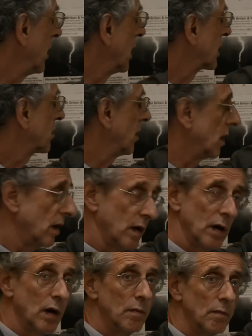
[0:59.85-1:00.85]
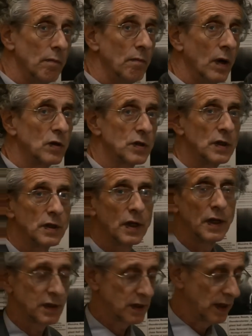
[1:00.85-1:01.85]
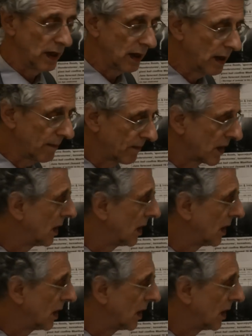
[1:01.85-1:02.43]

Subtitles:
parts, but most intense there,